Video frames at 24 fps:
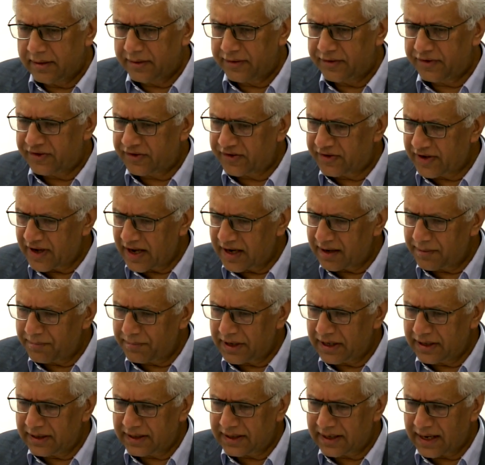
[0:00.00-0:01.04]

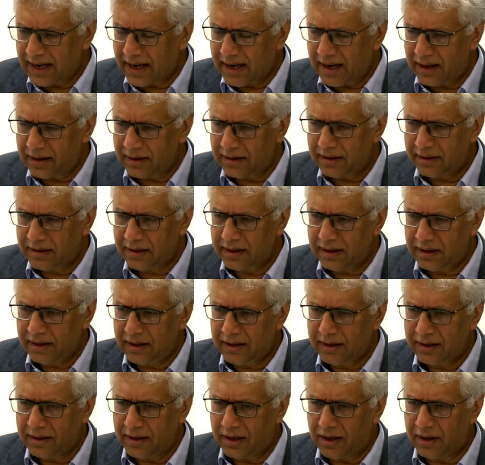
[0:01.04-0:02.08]

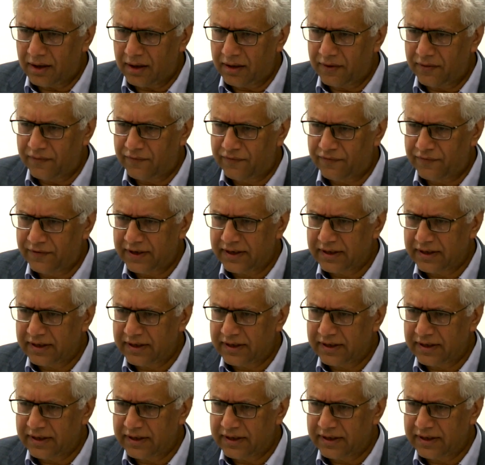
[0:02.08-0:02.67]
sentimentality of